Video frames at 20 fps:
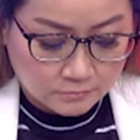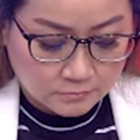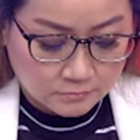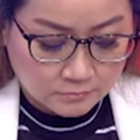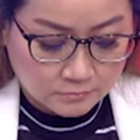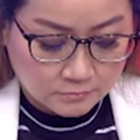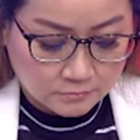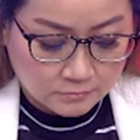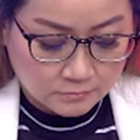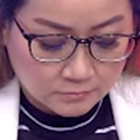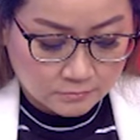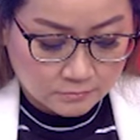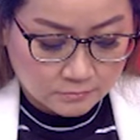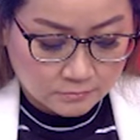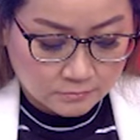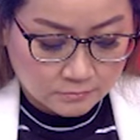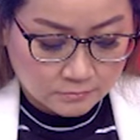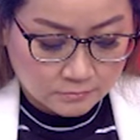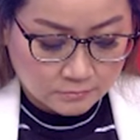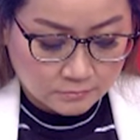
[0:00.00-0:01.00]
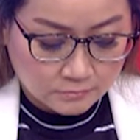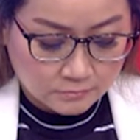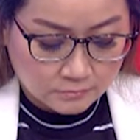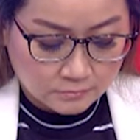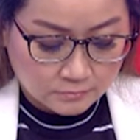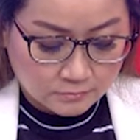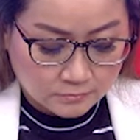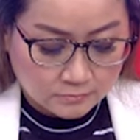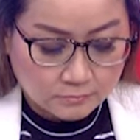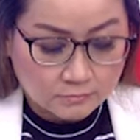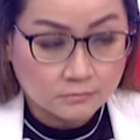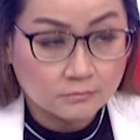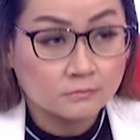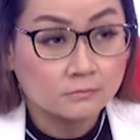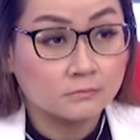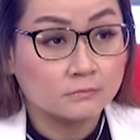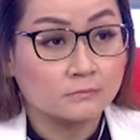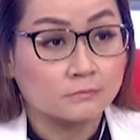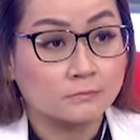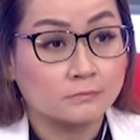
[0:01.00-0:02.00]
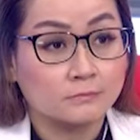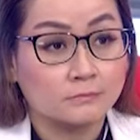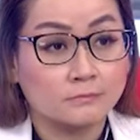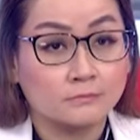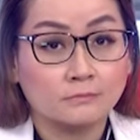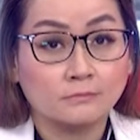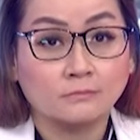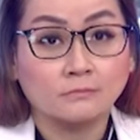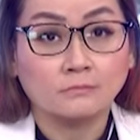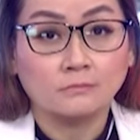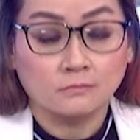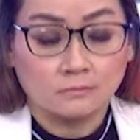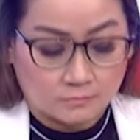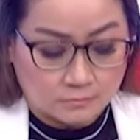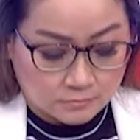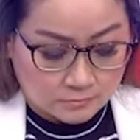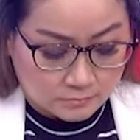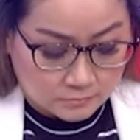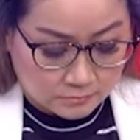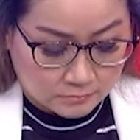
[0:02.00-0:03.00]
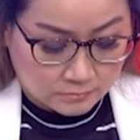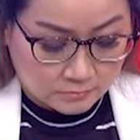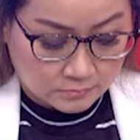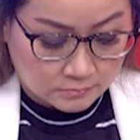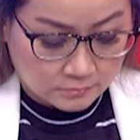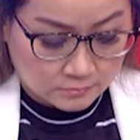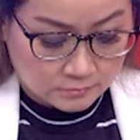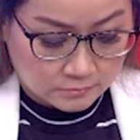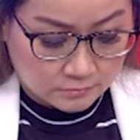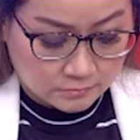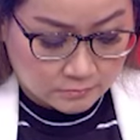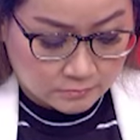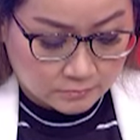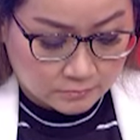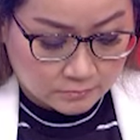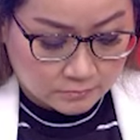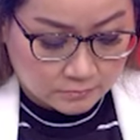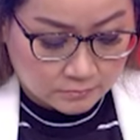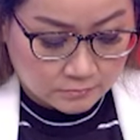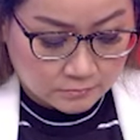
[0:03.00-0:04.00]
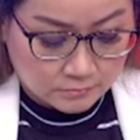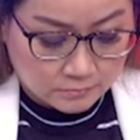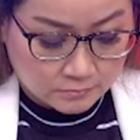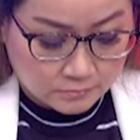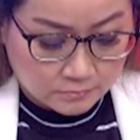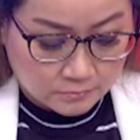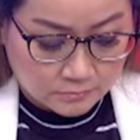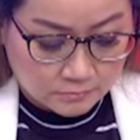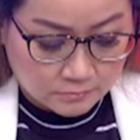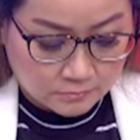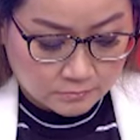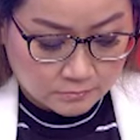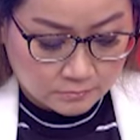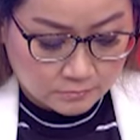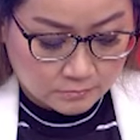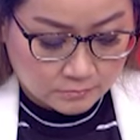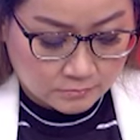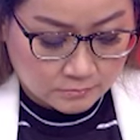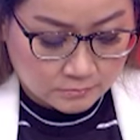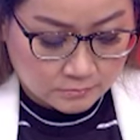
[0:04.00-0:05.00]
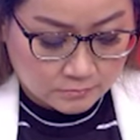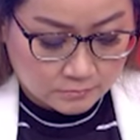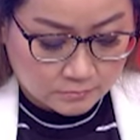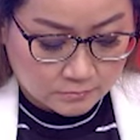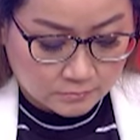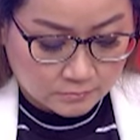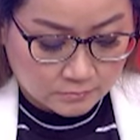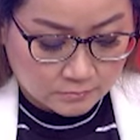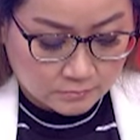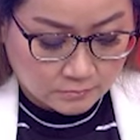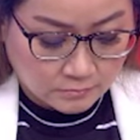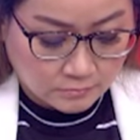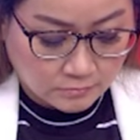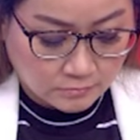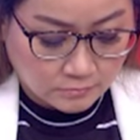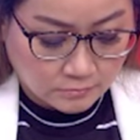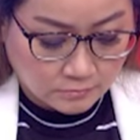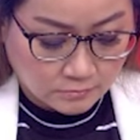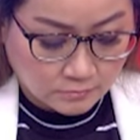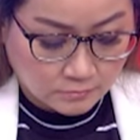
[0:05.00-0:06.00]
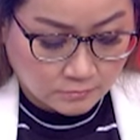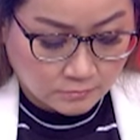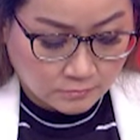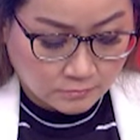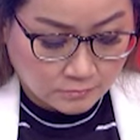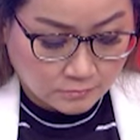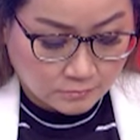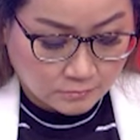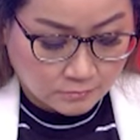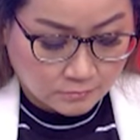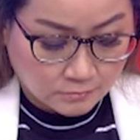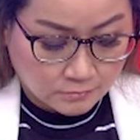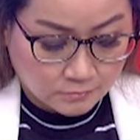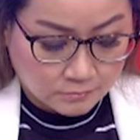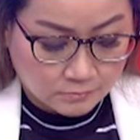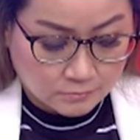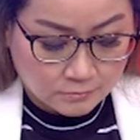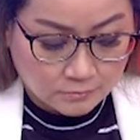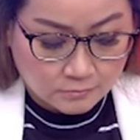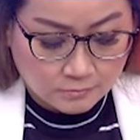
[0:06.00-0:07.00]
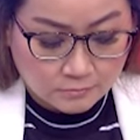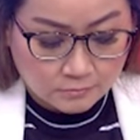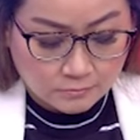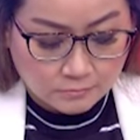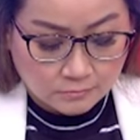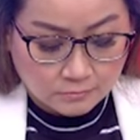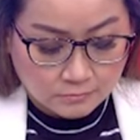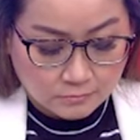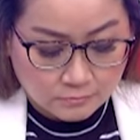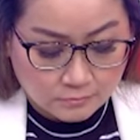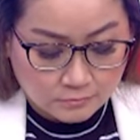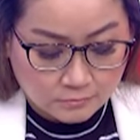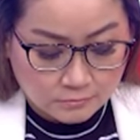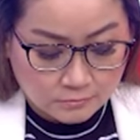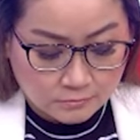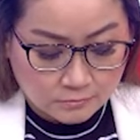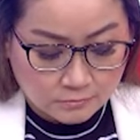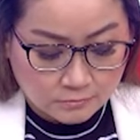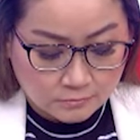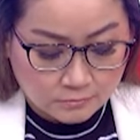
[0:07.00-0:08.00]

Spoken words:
[no speech]